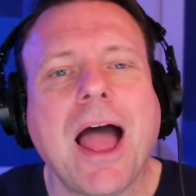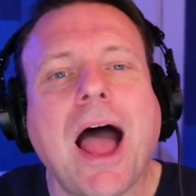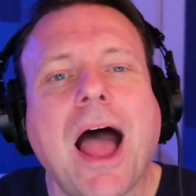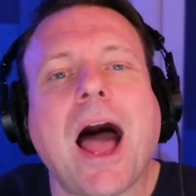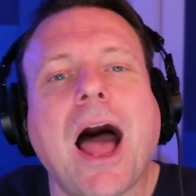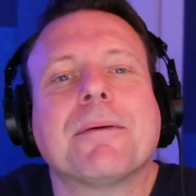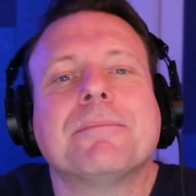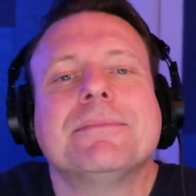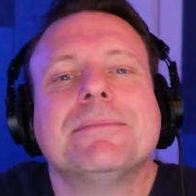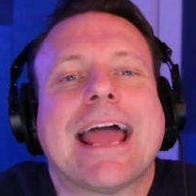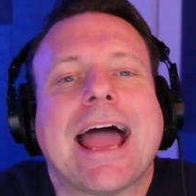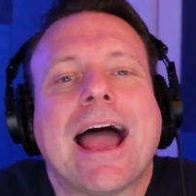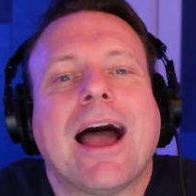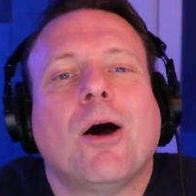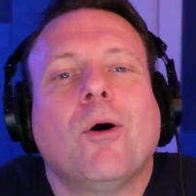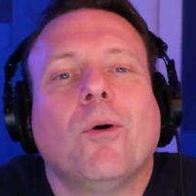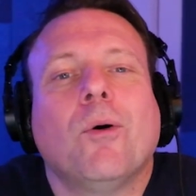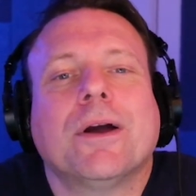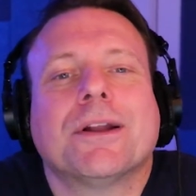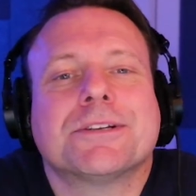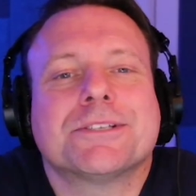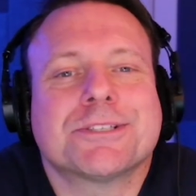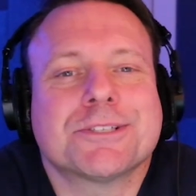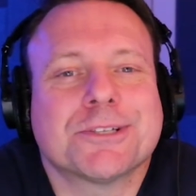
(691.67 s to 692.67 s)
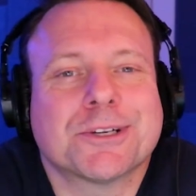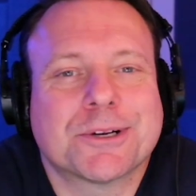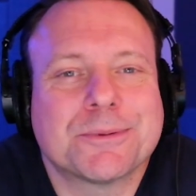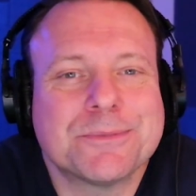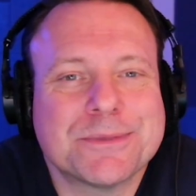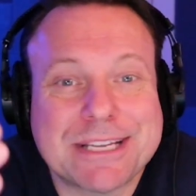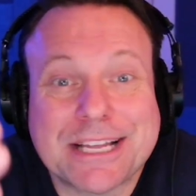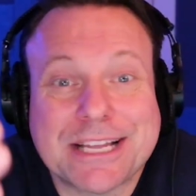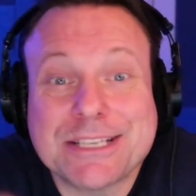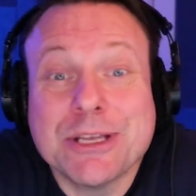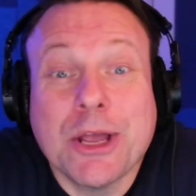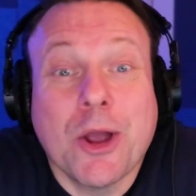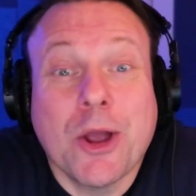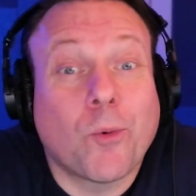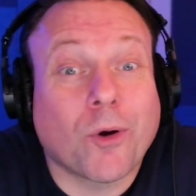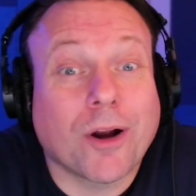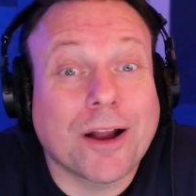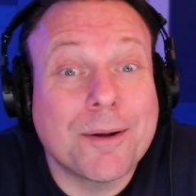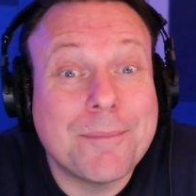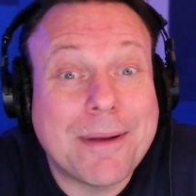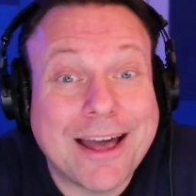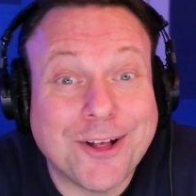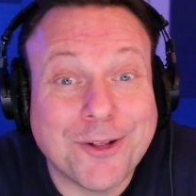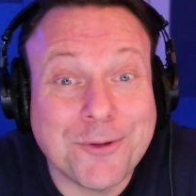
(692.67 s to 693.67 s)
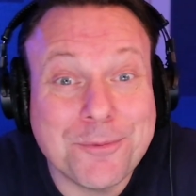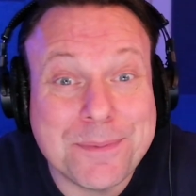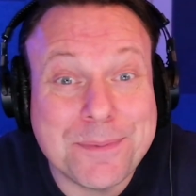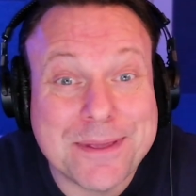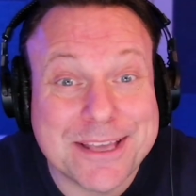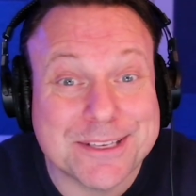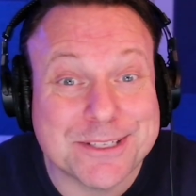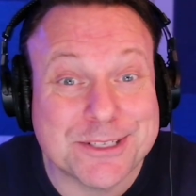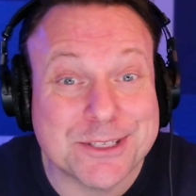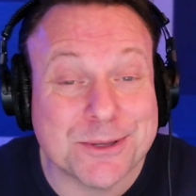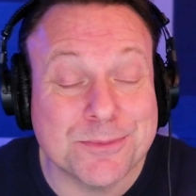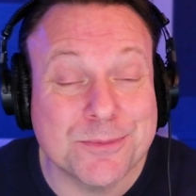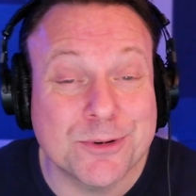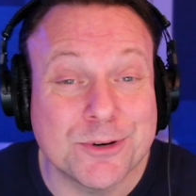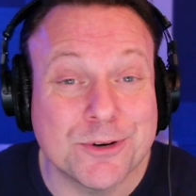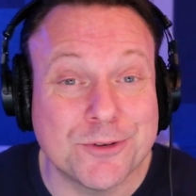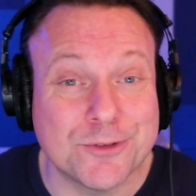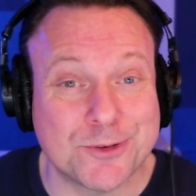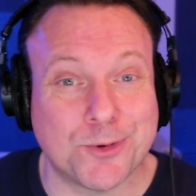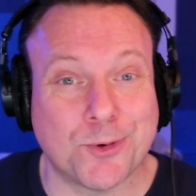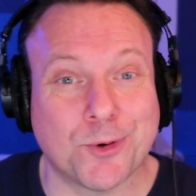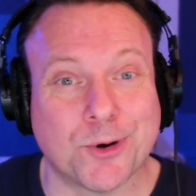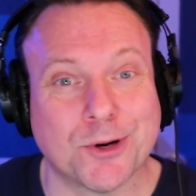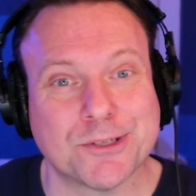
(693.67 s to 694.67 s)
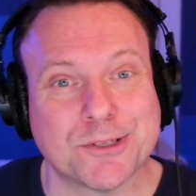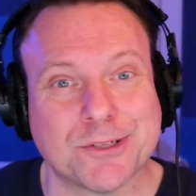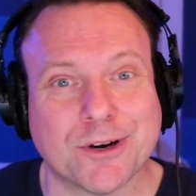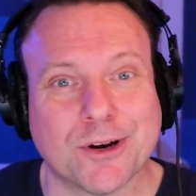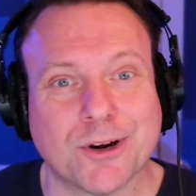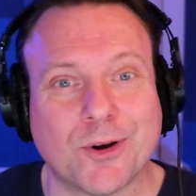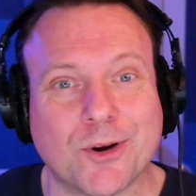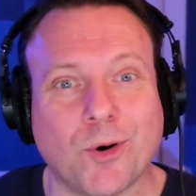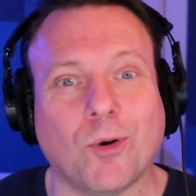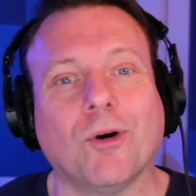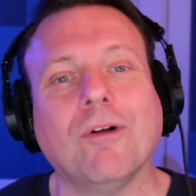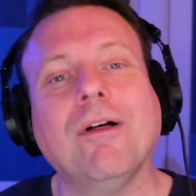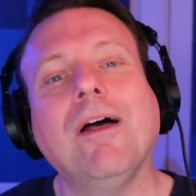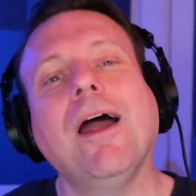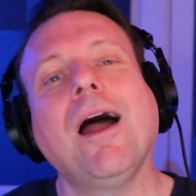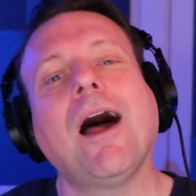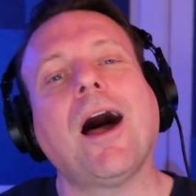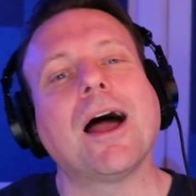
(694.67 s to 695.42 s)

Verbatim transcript: I'm now in a circumstance where I'm helping us to move towards our goal.